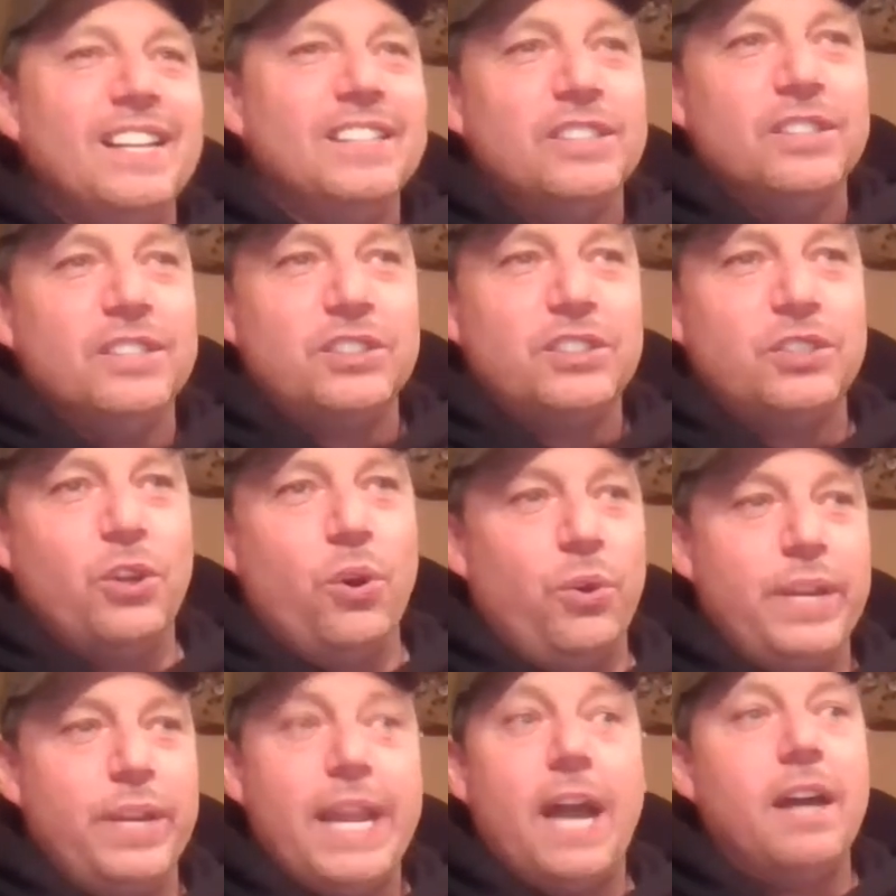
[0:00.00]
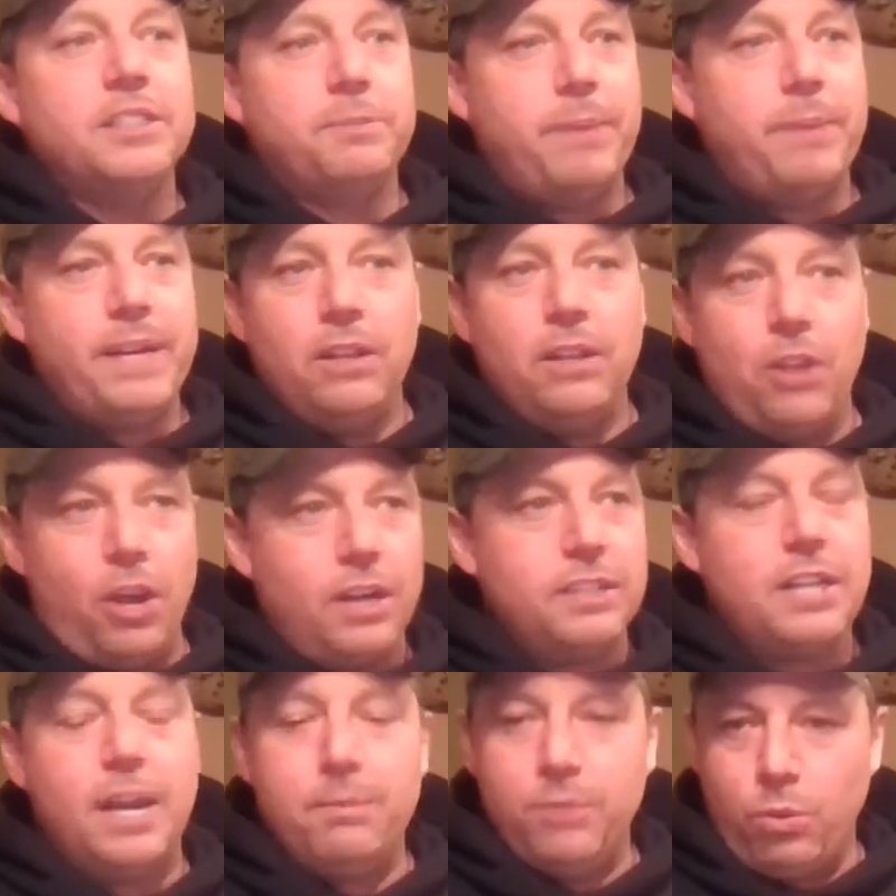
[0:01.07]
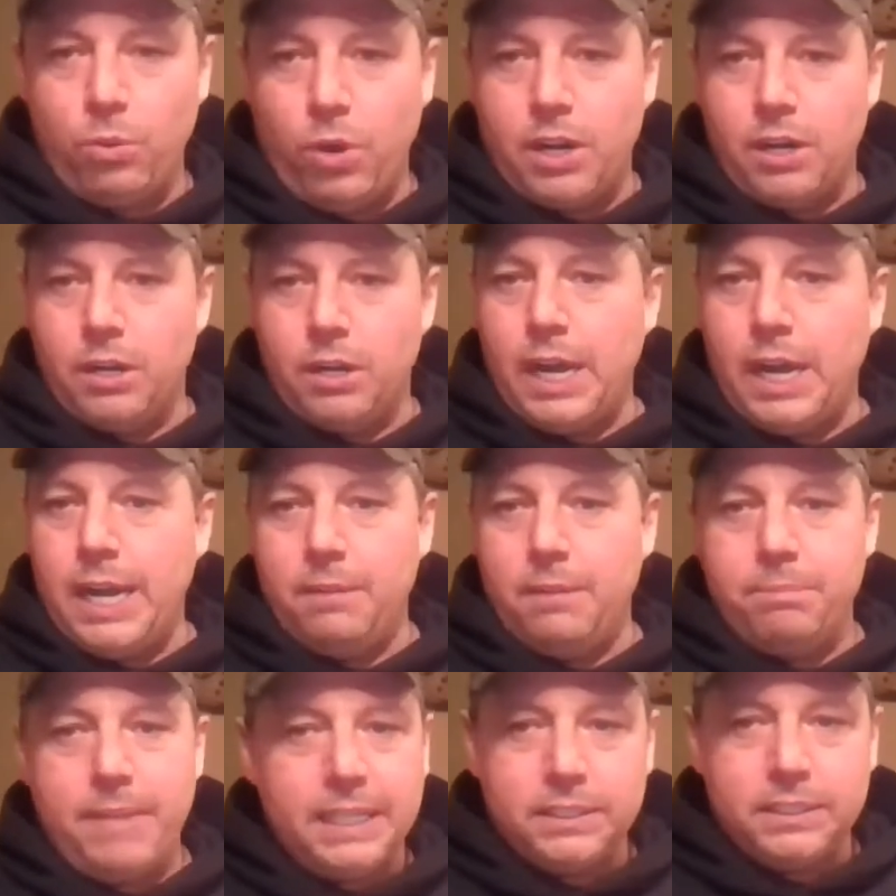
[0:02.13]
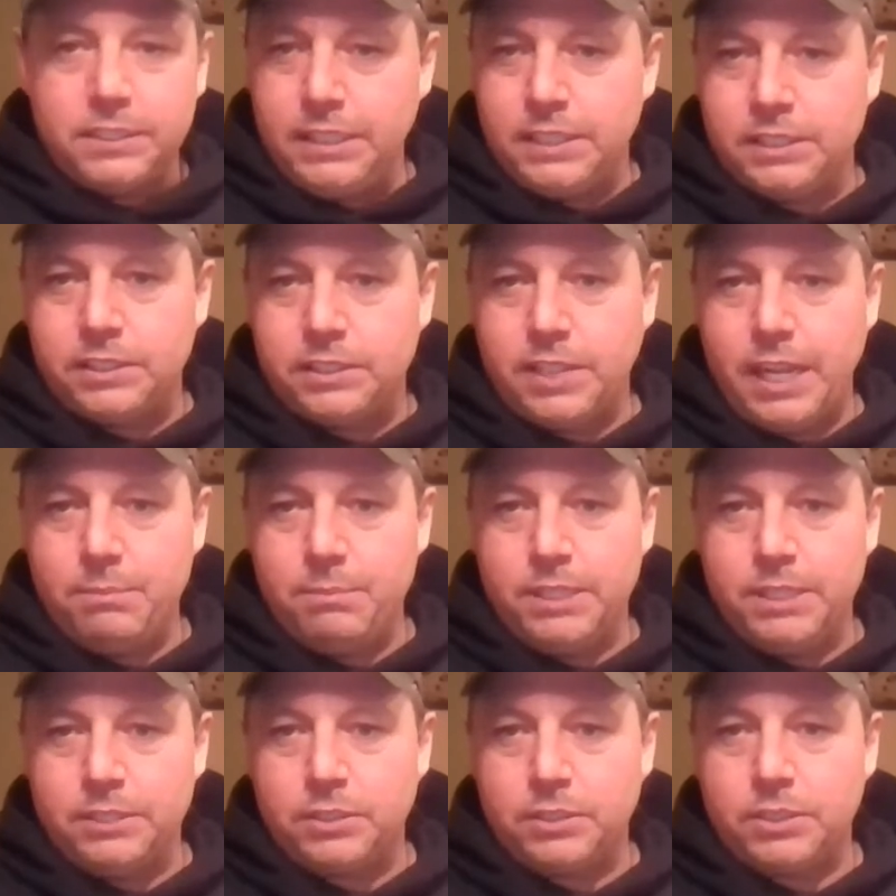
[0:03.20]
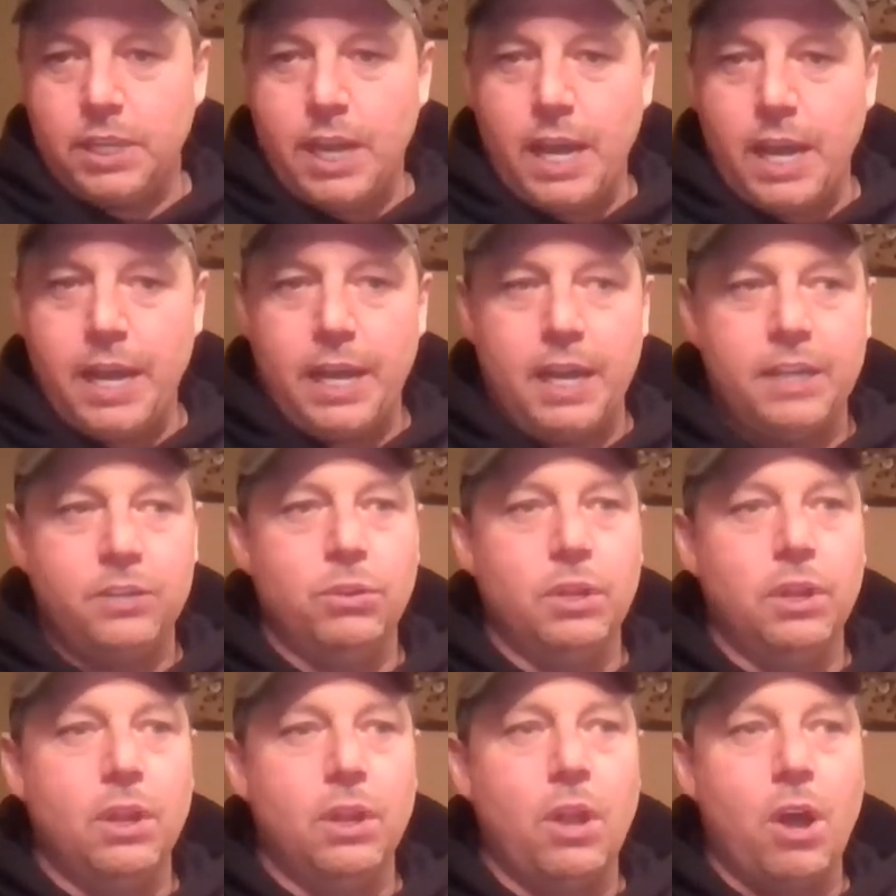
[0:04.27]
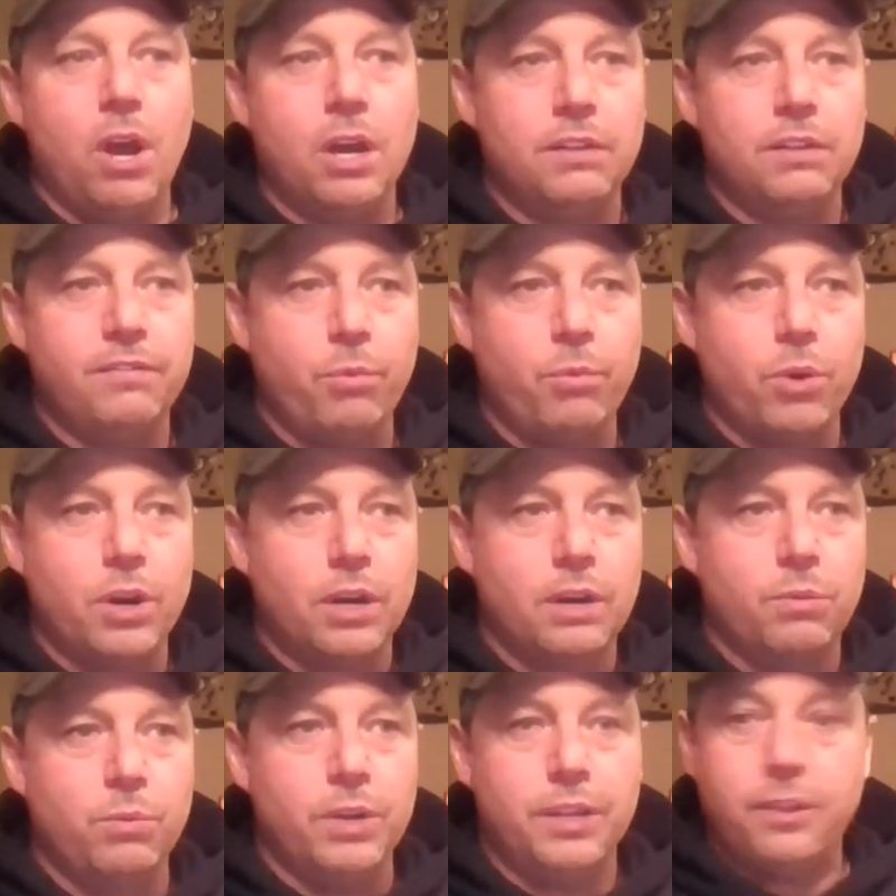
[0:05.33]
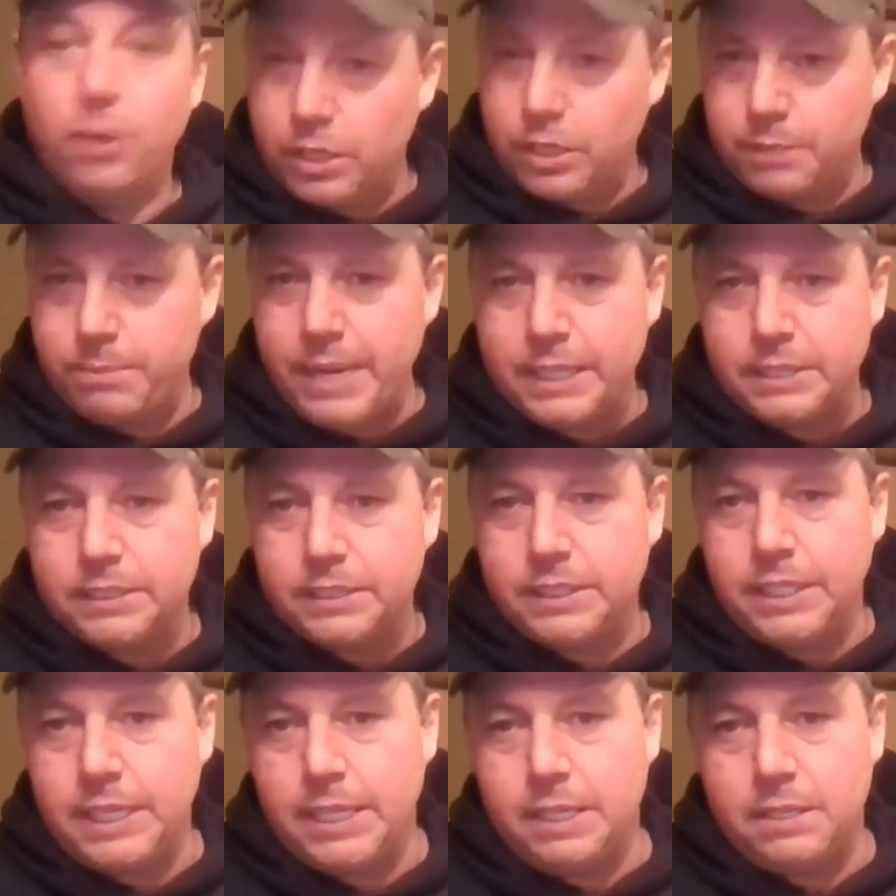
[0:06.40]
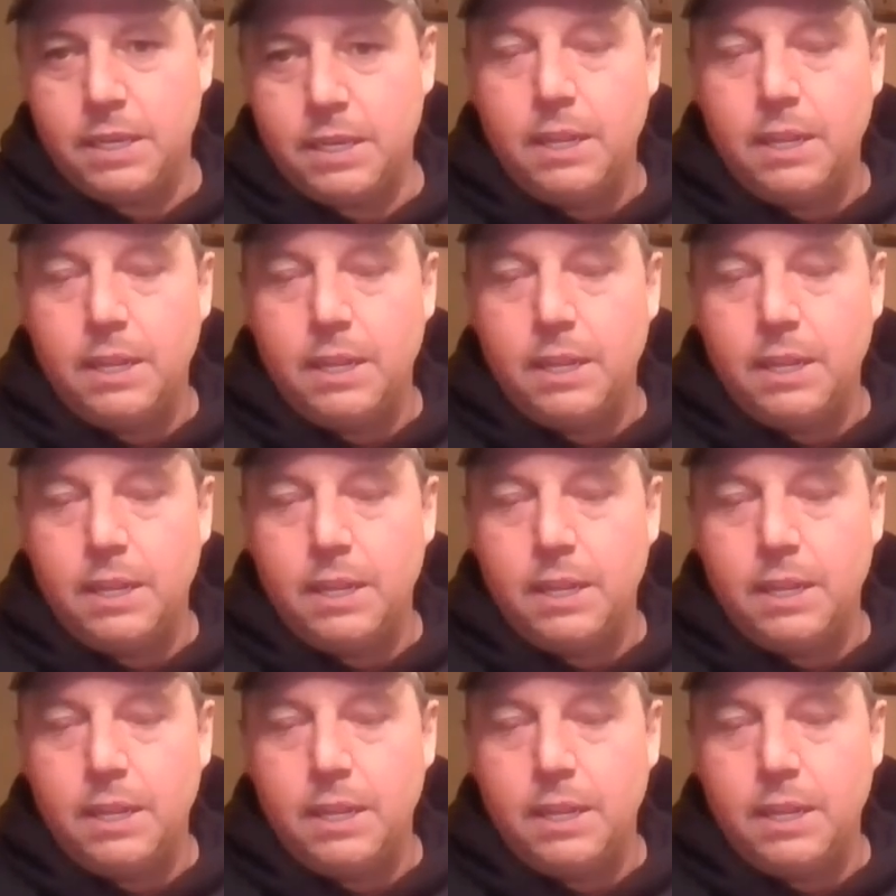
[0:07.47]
So, yeah, I spend a lot of time on the water. Magazine assignments. I do a lot of work with Hook magazine.